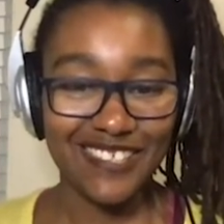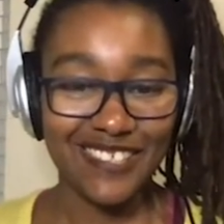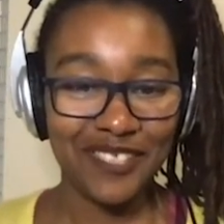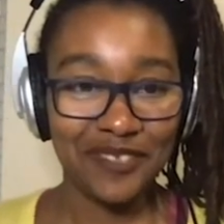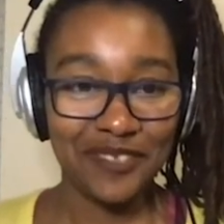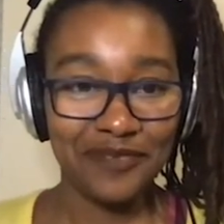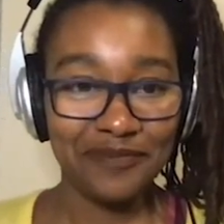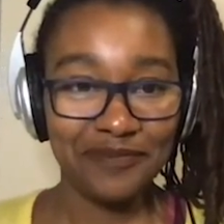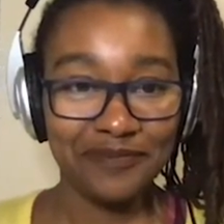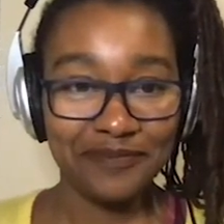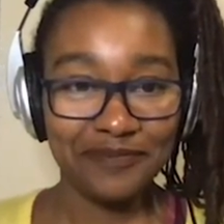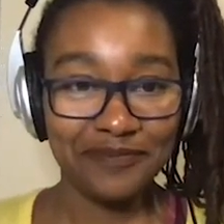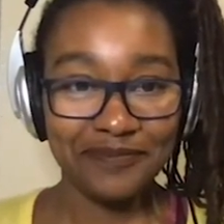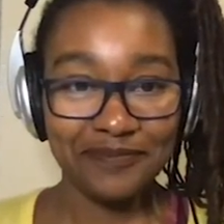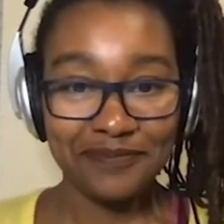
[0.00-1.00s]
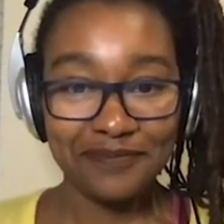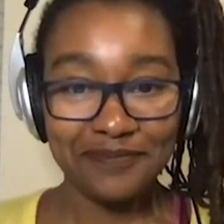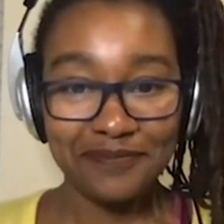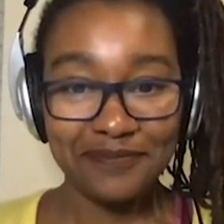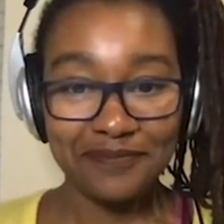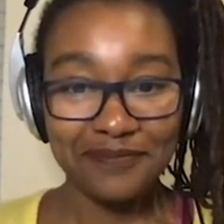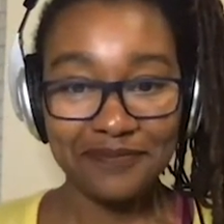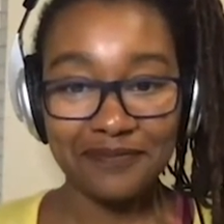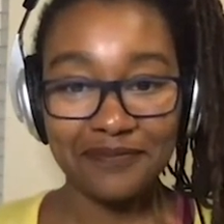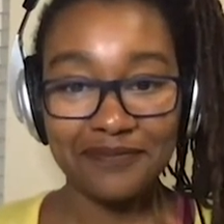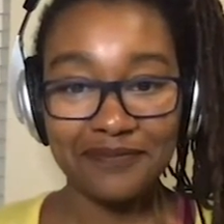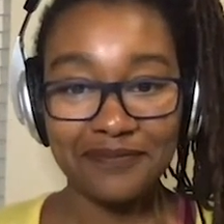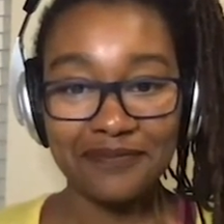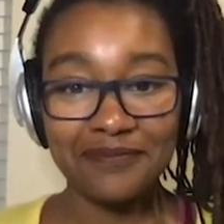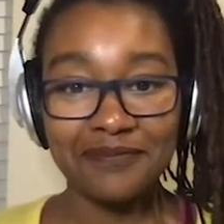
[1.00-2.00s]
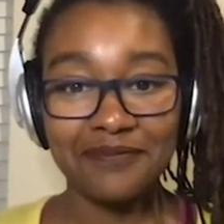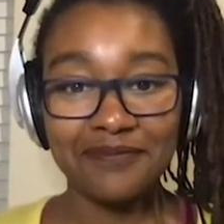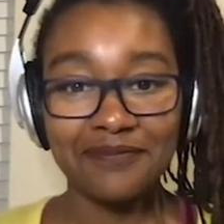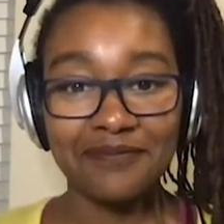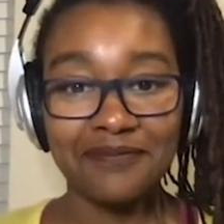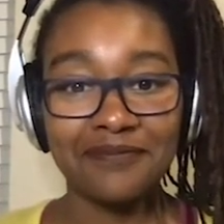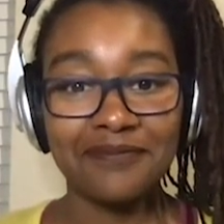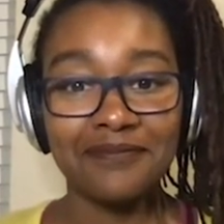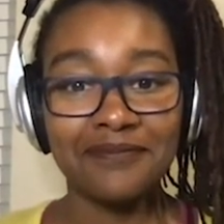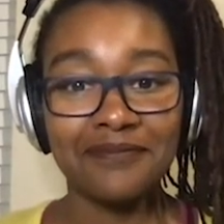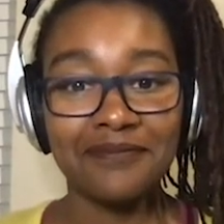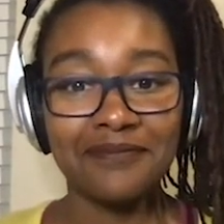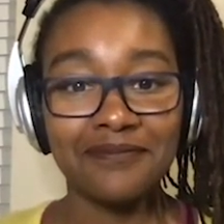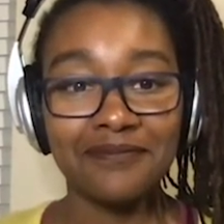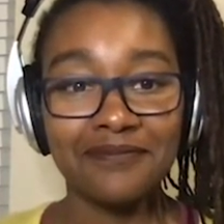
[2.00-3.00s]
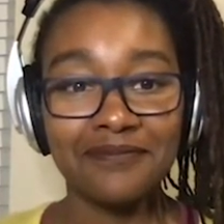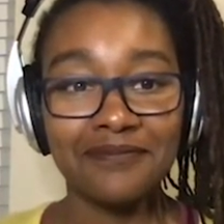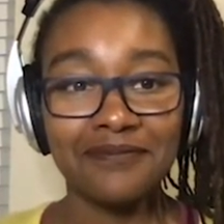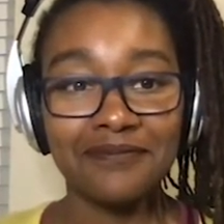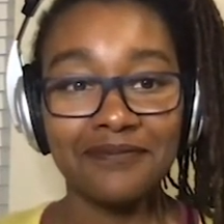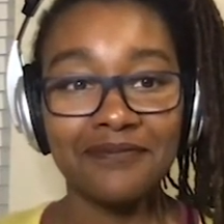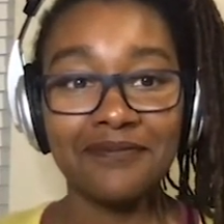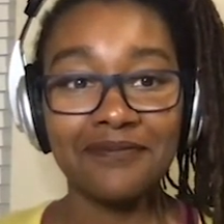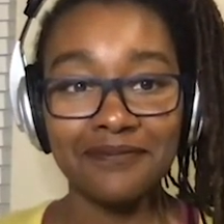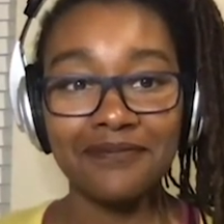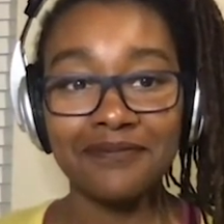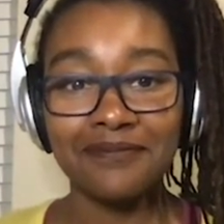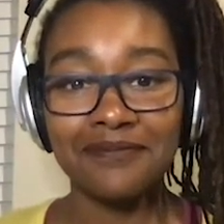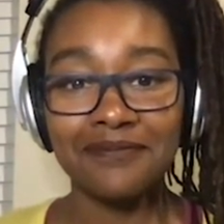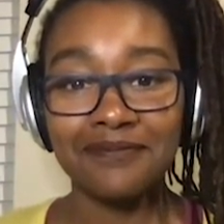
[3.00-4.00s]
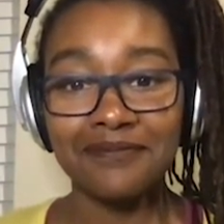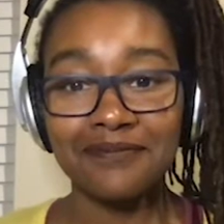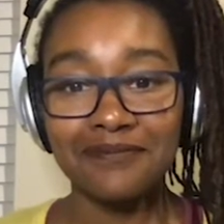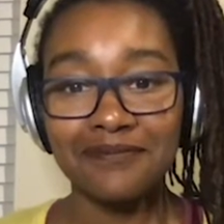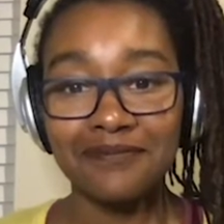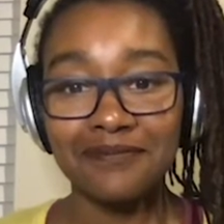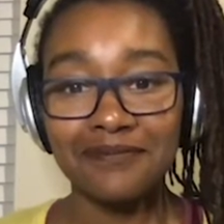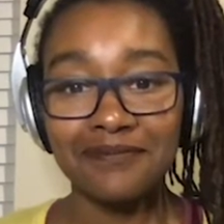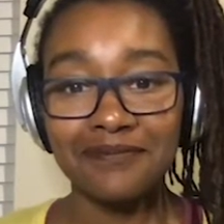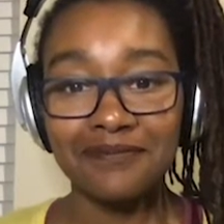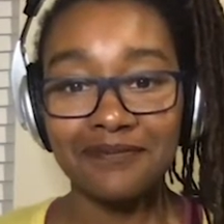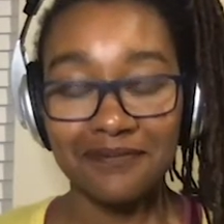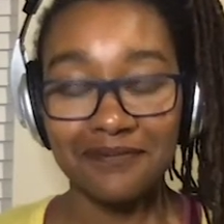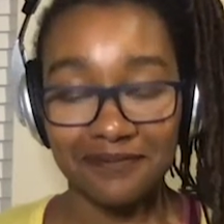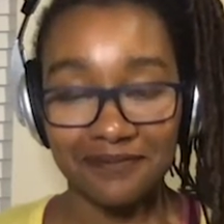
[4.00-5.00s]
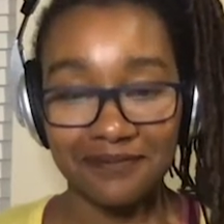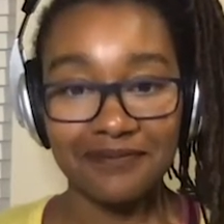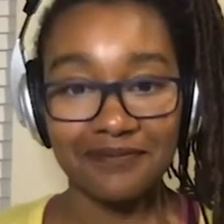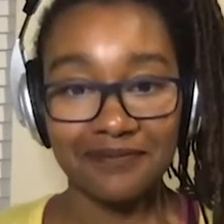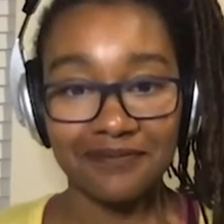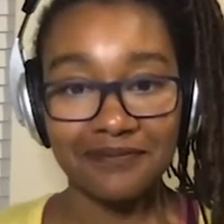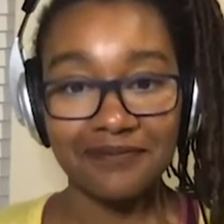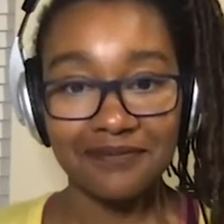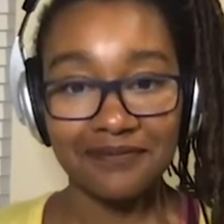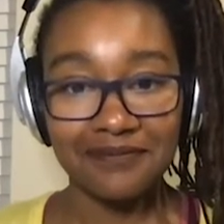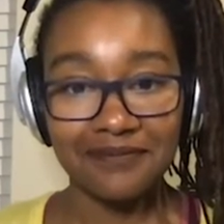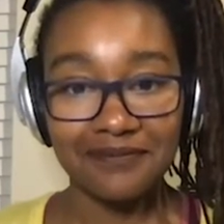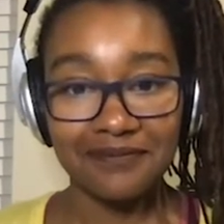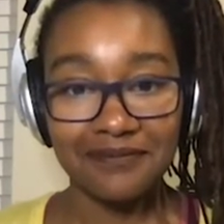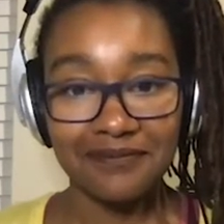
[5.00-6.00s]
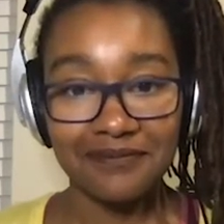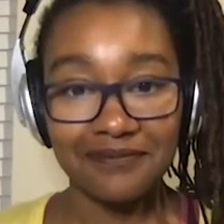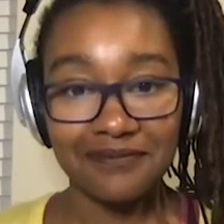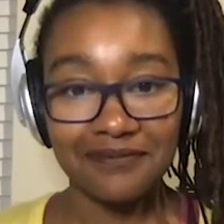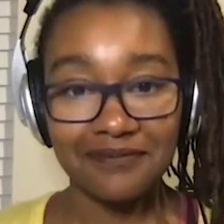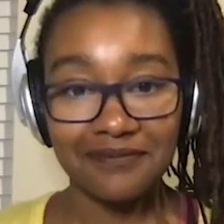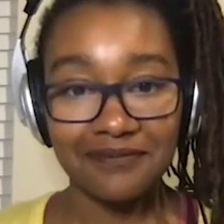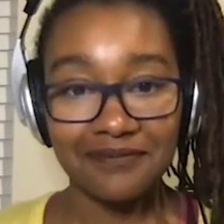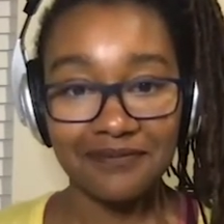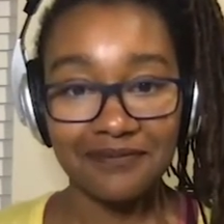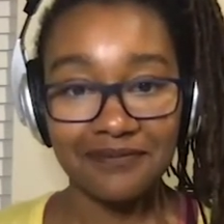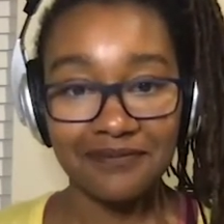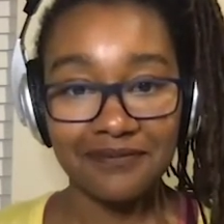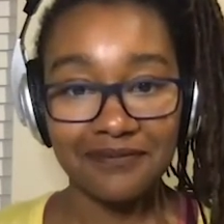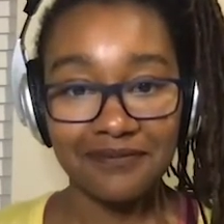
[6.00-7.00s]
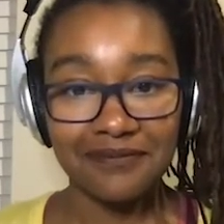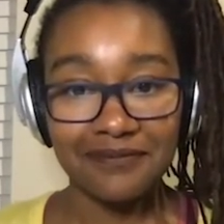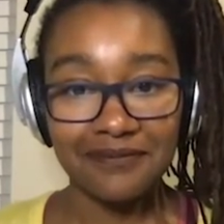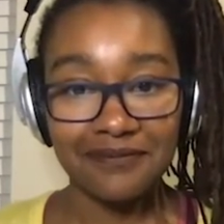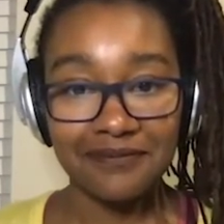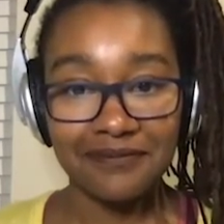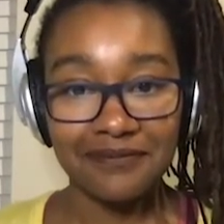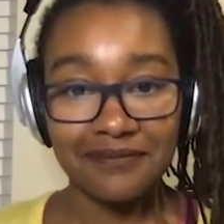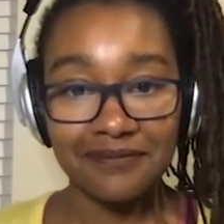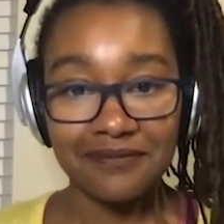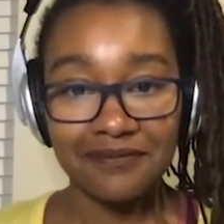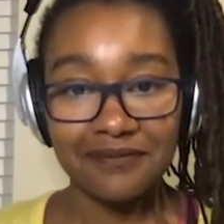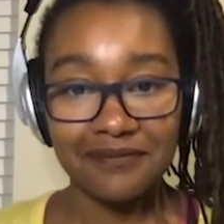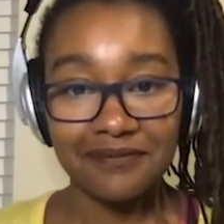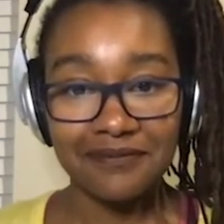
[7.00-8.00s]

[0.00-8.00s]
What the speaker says: No words are spoken by the person on screen.